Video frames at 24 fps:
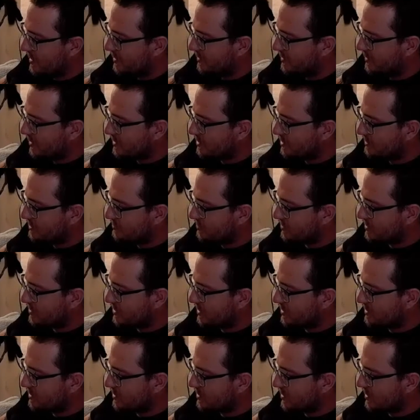Then she
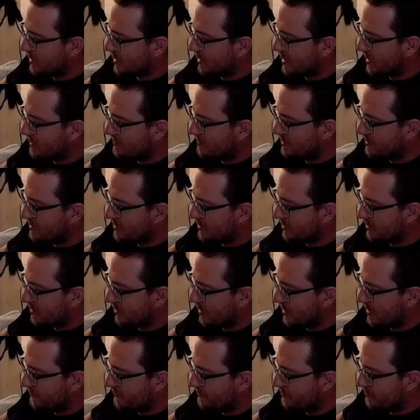proceeds to climb into the
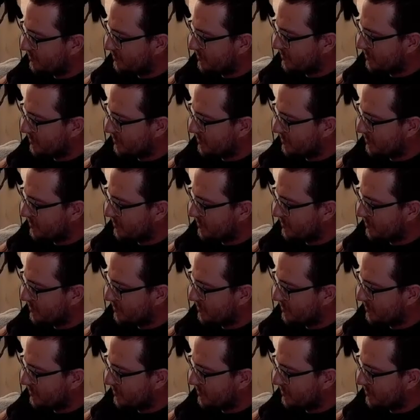loft.